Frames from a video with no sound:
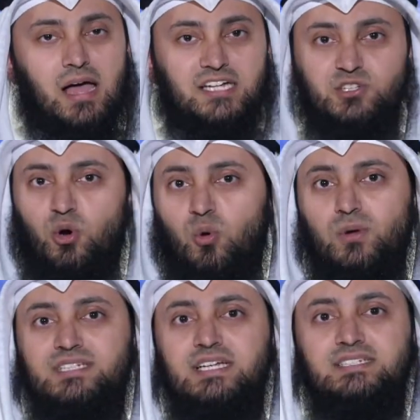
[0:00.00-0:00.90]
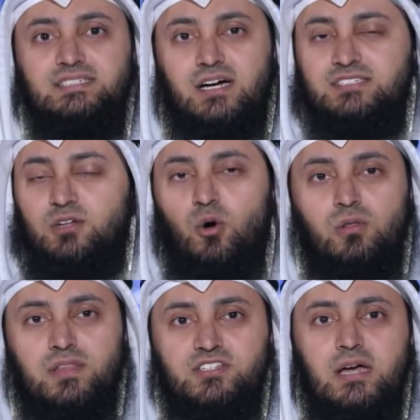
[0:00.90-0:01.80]
As always, he starts all
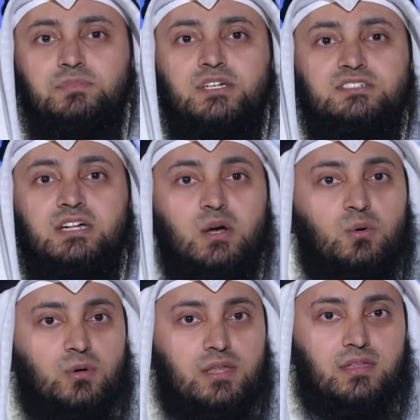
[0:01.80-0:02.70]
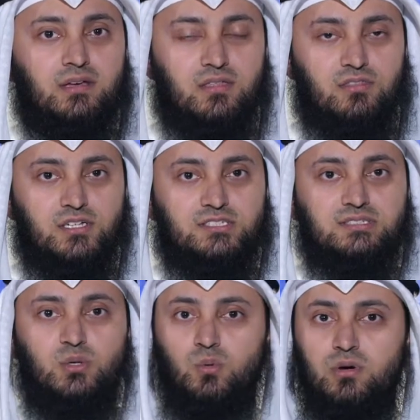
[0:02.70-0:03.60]
the chapters with
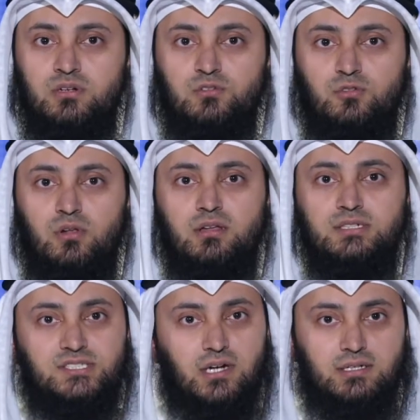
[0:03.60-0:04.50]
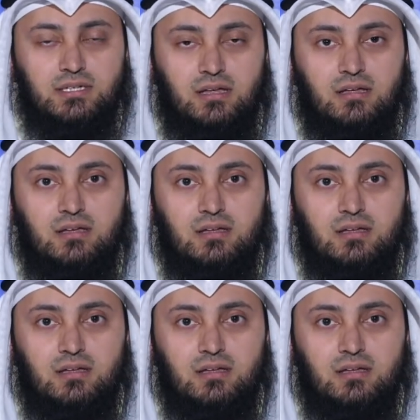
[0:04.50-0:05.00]
this wonderful starting,